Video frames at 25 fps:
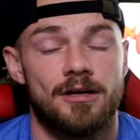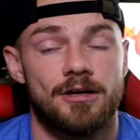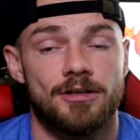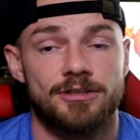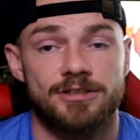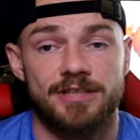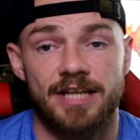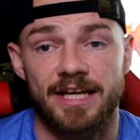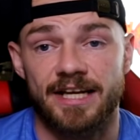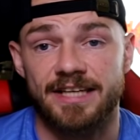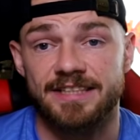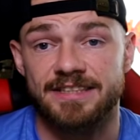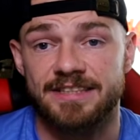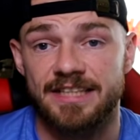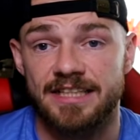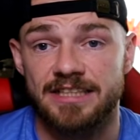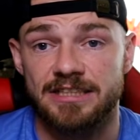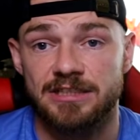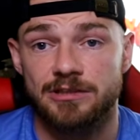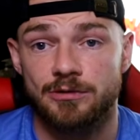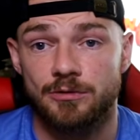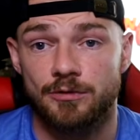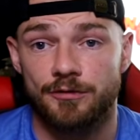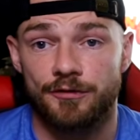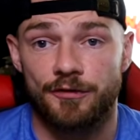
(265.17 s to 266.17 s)
So like I say,
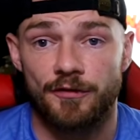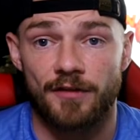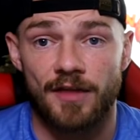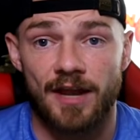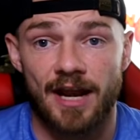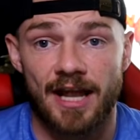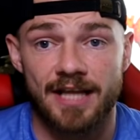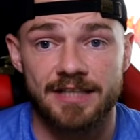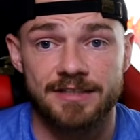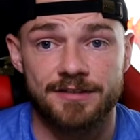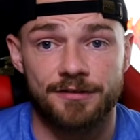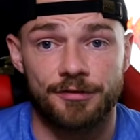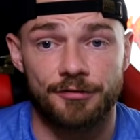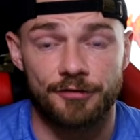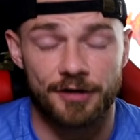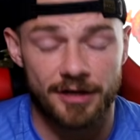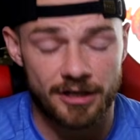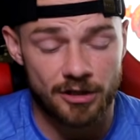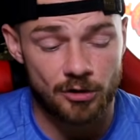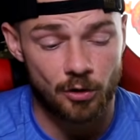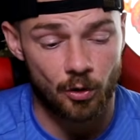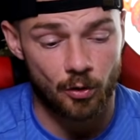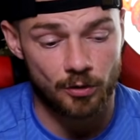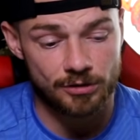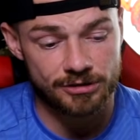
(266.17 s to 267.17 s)
so for the last 3
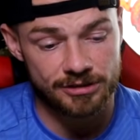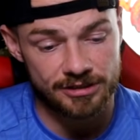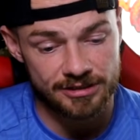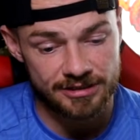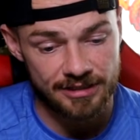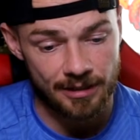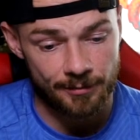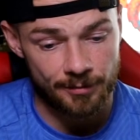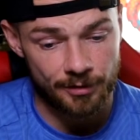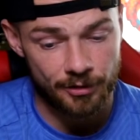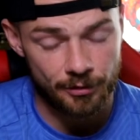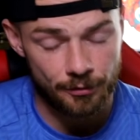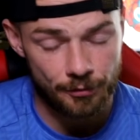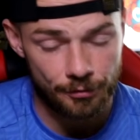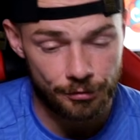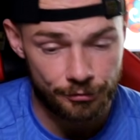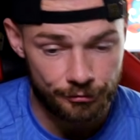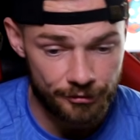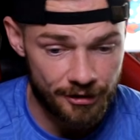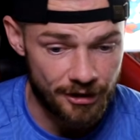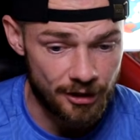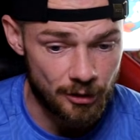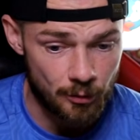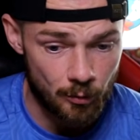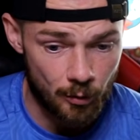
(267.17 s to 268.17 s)
courses I'm going to do a
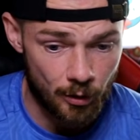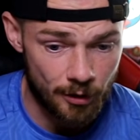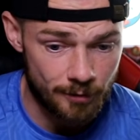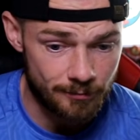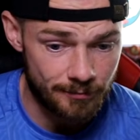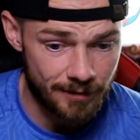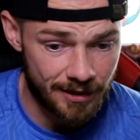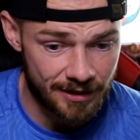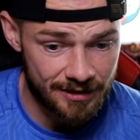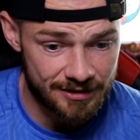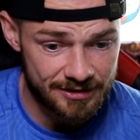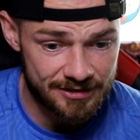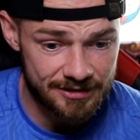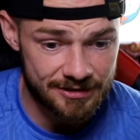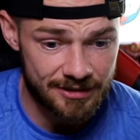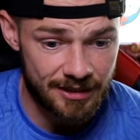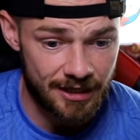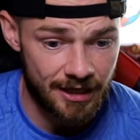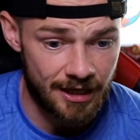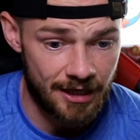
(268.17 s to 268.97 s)
3 to 1 mix.